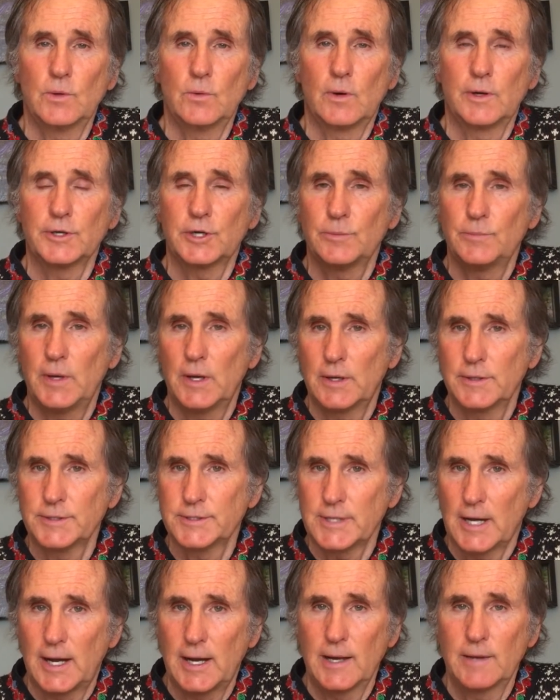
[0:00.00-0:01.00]
We want to be
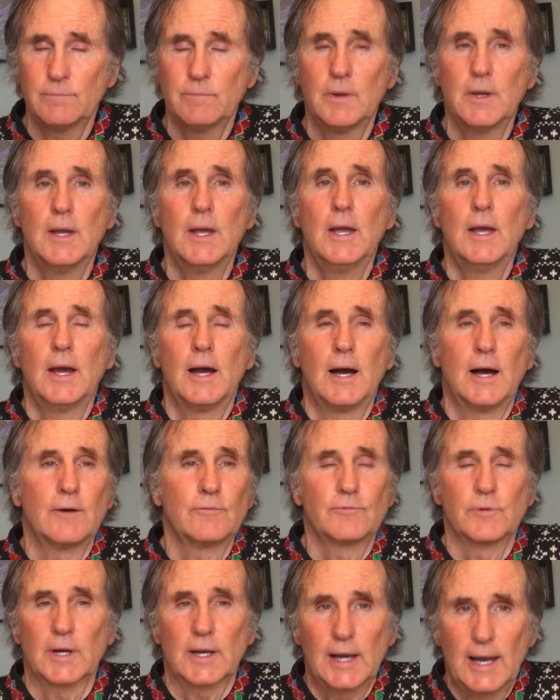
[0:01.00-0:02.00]
on time
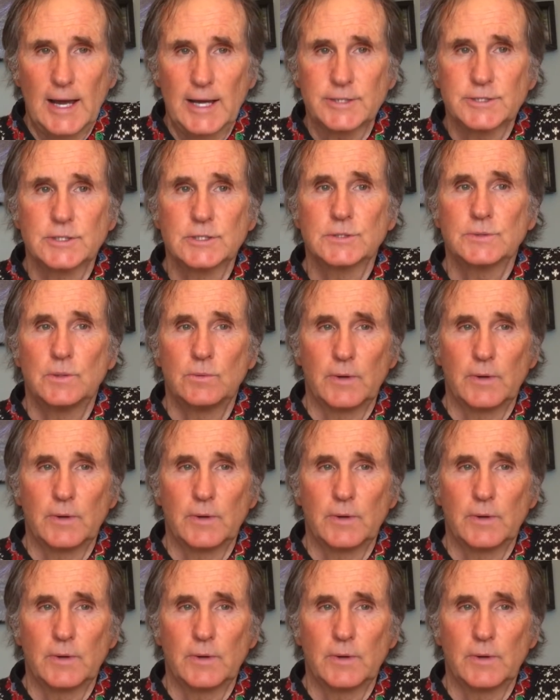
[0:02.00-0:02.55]
for classes.